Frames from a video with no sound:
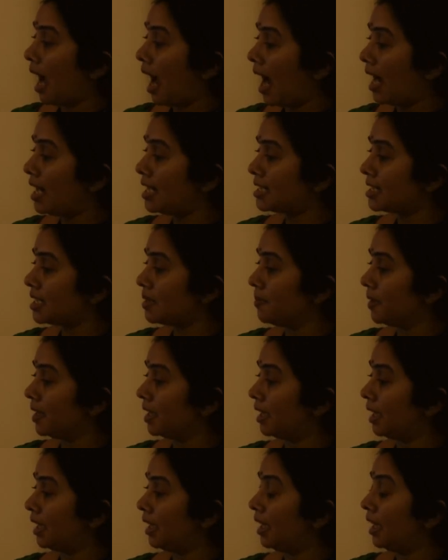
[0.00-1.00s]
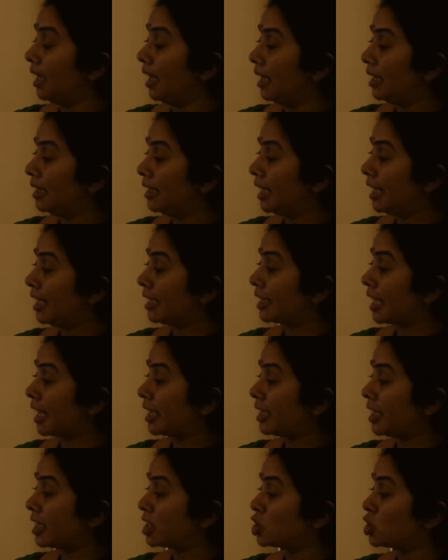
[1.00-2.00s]
Ultimately, delta
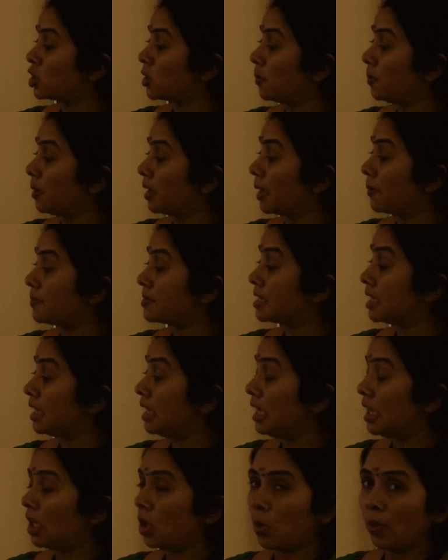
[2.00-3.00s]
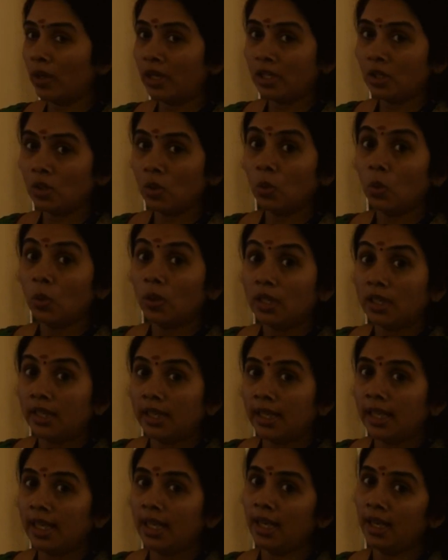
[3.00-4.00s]
H becomes equal to
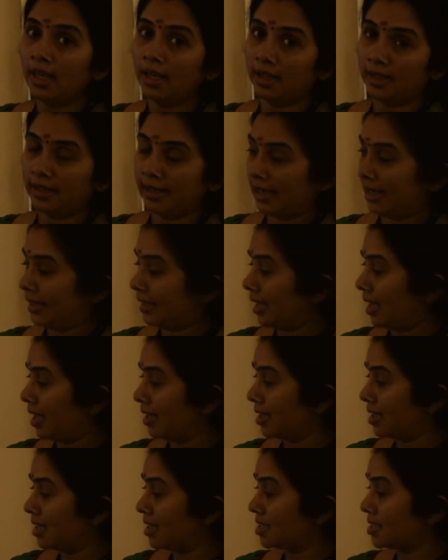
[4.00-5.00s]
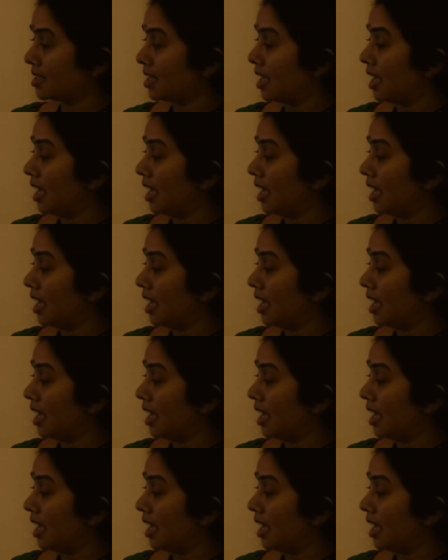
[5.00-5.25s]
T delta S